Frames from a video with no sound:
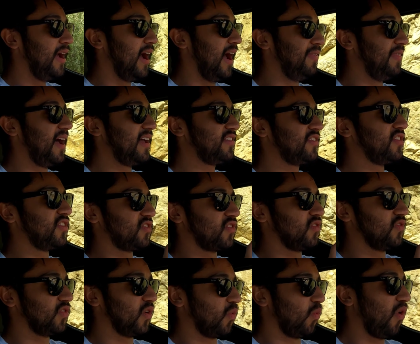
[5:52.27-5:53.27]
and that's just
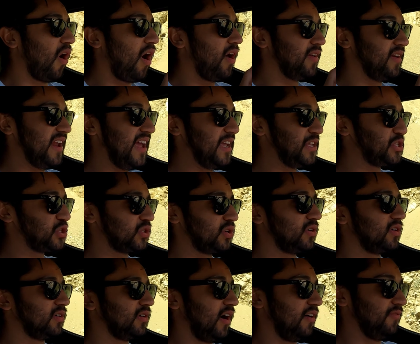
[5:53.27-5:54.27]
the raw
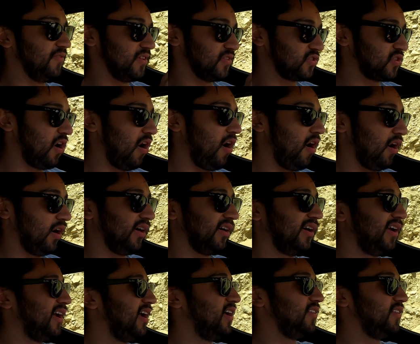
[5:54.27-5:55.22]
nature of this car.